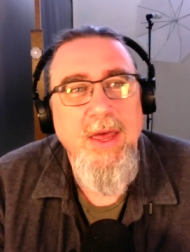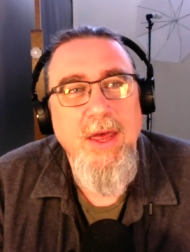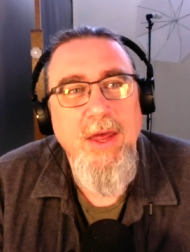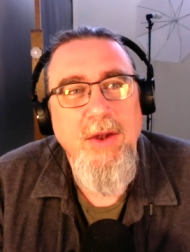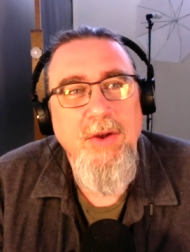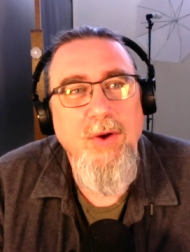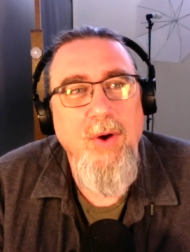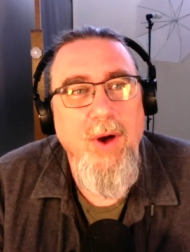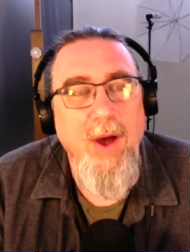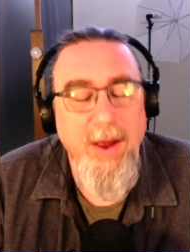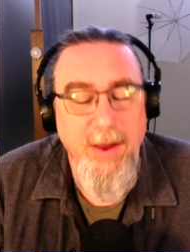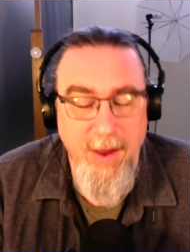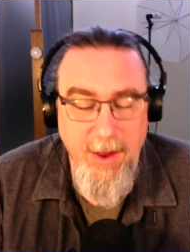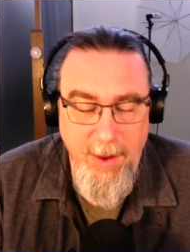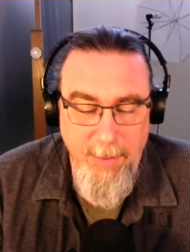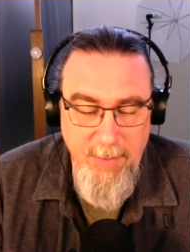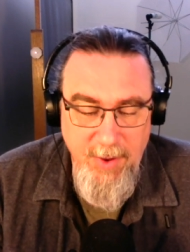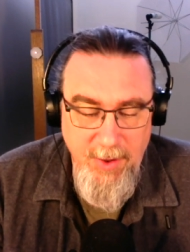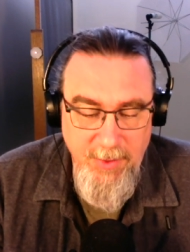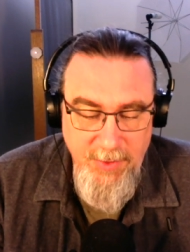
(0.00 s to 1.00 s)
talking
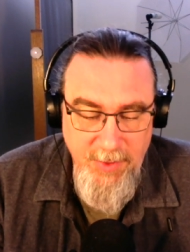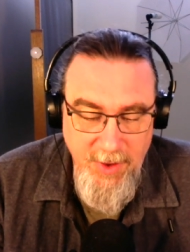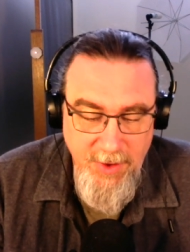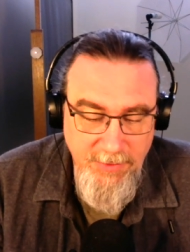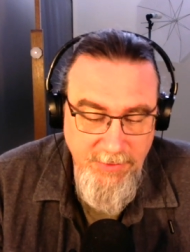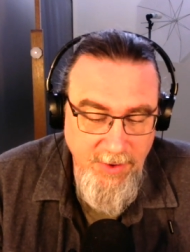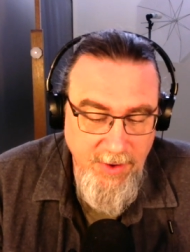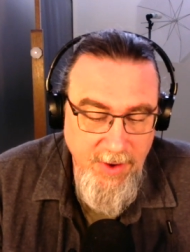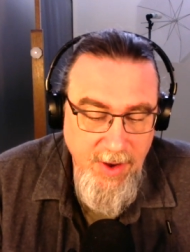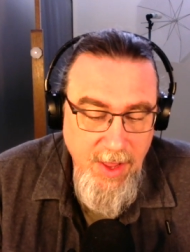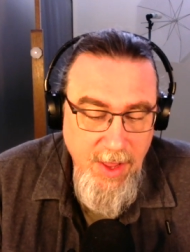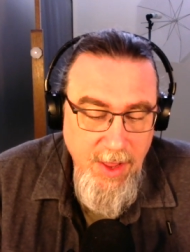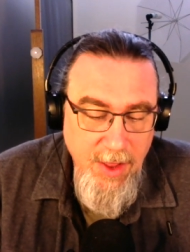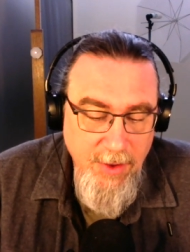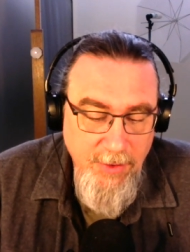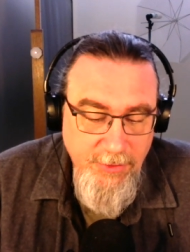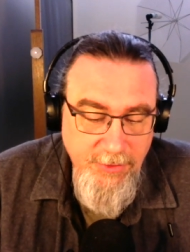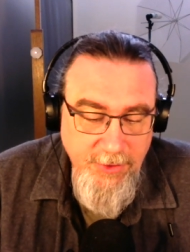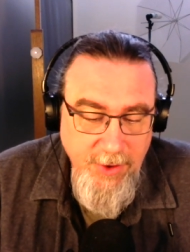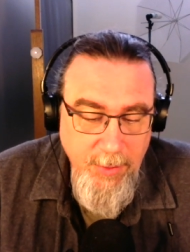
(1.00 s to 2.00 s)
about this, and
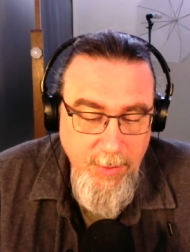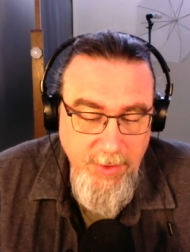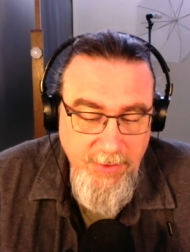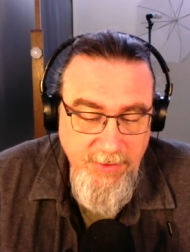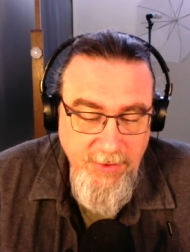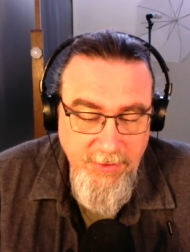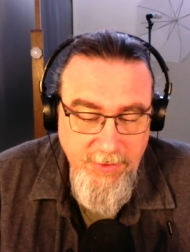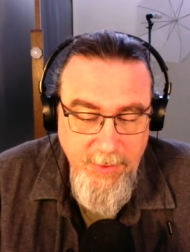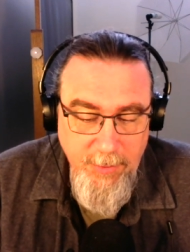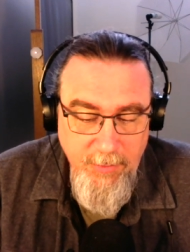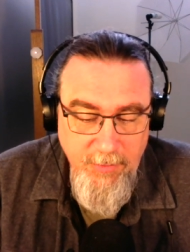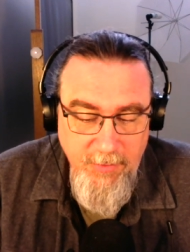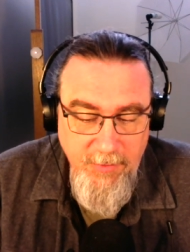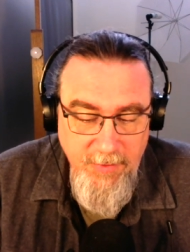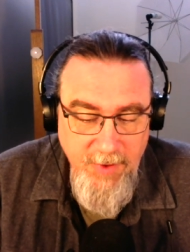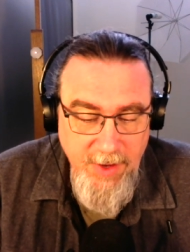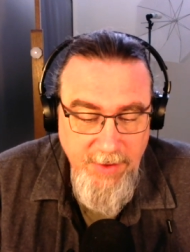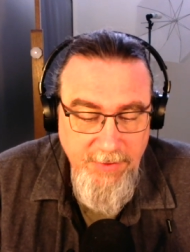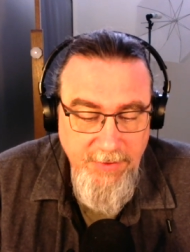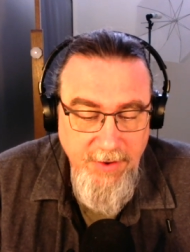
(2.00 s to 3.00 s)
Stoicism
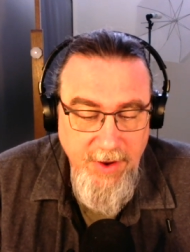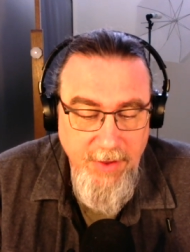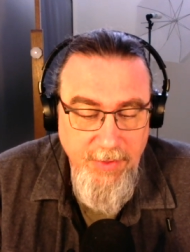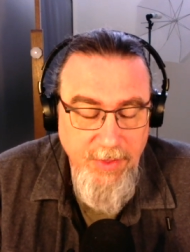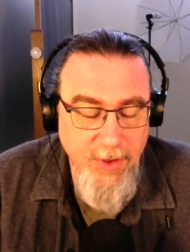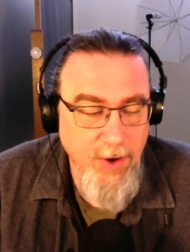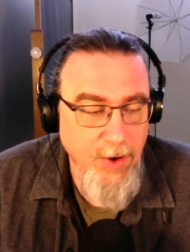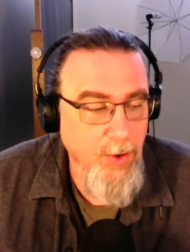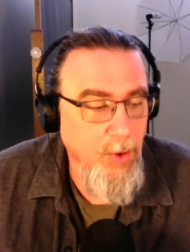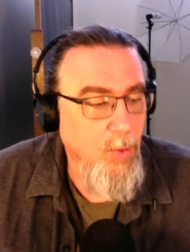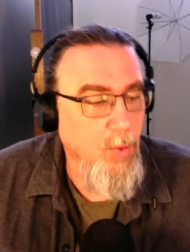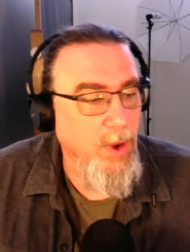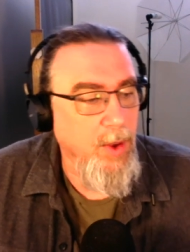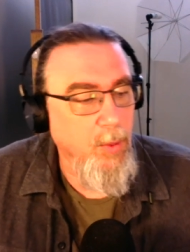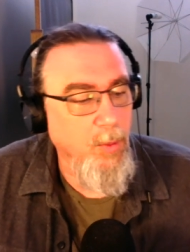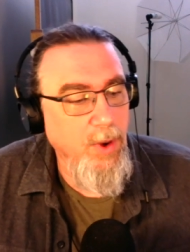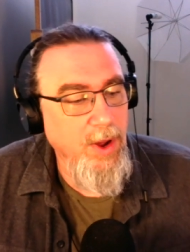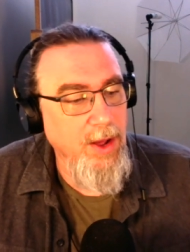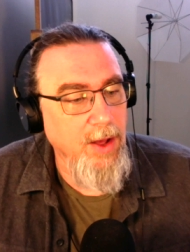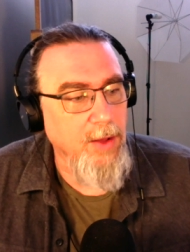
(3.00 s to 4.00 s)
fits in there
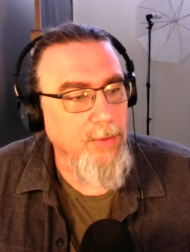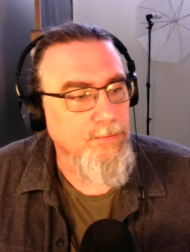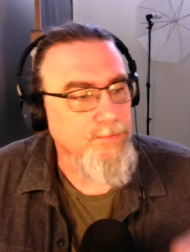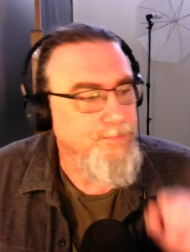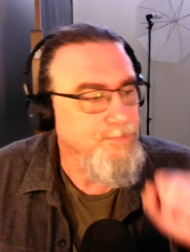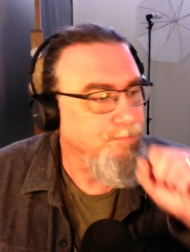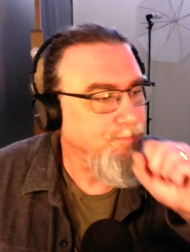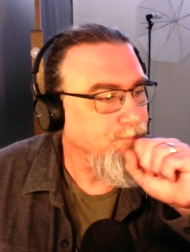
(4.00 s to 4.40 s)
quite well.